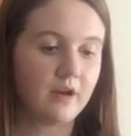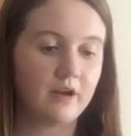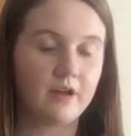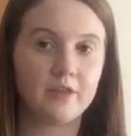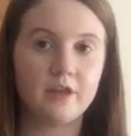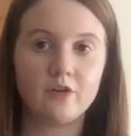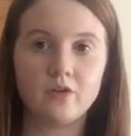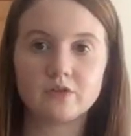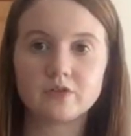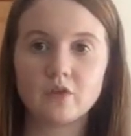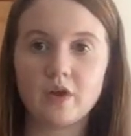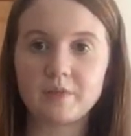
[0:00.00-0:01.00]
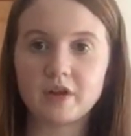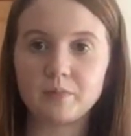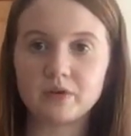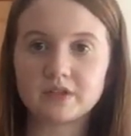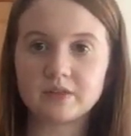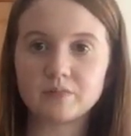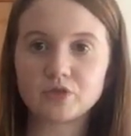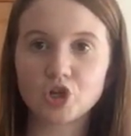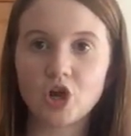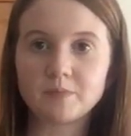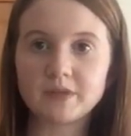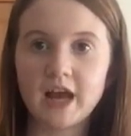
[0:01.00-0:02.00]
And then also I'm going to put some
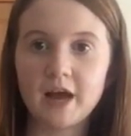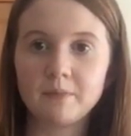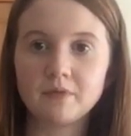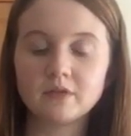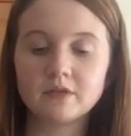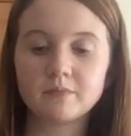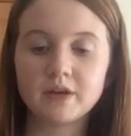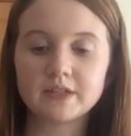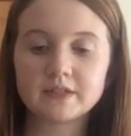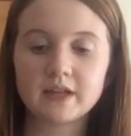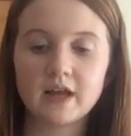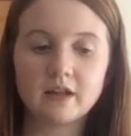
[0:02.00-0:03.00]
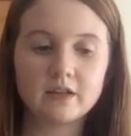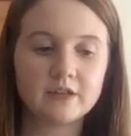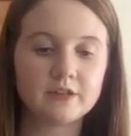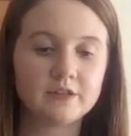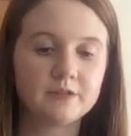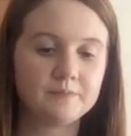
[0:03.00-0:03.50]
chopped apple in my salad.